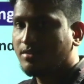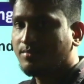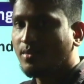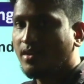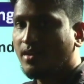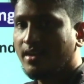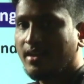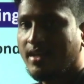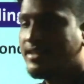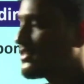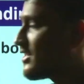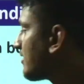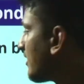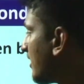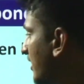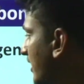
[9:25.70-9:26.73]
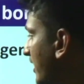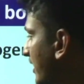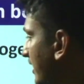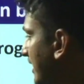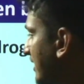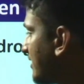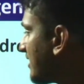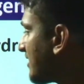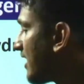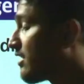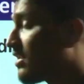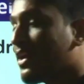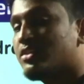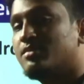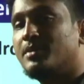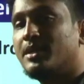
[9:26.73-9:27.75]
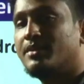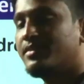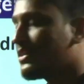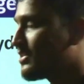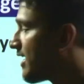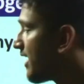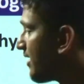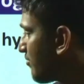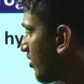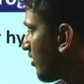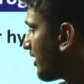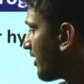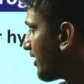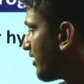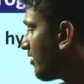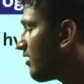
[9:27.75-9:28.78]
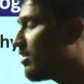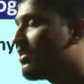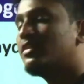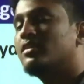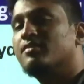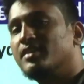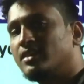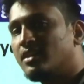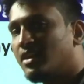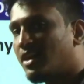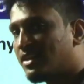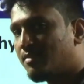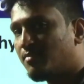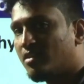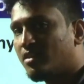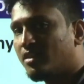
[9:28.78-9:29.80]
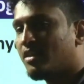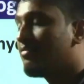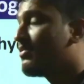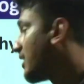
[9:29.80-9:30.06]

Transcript: bonding. Is this attraction between the same molecule or with the other molecule? With the